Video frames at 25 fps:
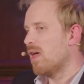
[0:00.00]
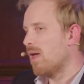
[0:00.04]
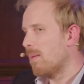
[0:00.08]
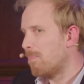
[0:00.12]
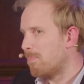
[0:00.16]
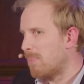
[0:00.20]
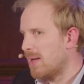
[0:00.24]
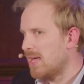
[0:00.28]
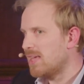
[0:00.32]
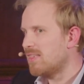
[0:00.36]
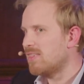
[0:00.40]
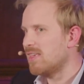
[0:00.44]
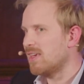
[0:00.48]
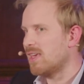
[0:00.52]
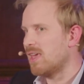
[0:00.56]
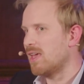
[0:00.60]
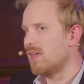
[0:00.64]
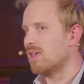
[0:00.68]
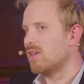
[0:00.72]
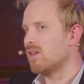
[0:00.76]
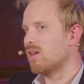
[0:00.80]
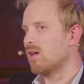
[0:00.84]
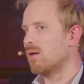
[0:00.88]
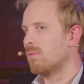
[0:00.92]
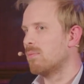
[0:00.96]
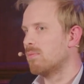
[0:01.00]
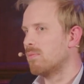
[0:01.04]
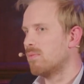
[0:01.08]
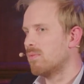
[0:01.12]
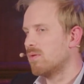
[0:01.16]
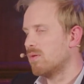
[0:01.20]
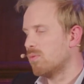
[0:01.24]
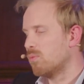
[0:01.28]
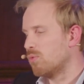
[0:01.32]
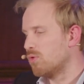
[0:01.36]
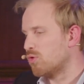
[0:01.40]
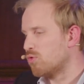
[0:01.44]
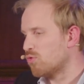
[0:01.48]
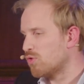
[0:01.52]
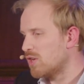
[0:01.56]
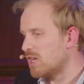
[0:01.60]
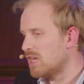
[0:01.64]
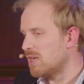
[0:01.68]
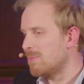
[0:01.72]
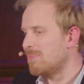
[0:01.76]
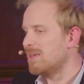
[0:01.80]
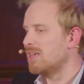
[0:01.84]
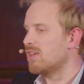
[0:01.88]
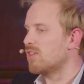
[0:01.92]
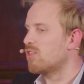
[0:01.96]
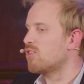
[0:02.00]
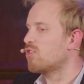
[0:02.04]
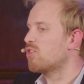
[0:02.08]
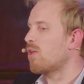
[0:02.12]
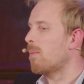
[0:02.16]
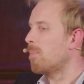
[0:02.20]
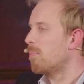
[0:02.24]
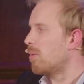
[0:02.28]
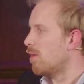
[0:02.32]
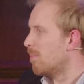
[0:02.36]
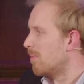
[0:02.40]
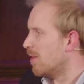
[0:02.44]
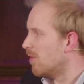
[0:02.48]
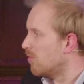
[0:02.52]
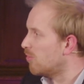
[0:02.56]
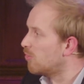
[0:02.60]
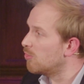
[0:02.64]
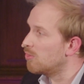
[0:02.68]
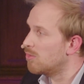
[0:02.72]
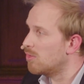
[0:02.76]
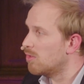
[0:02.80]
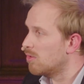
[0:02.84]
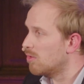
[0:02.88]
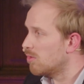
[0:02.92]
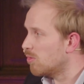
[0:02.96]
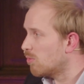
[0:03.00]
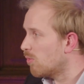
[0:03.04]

A basic income would really be a supplement to the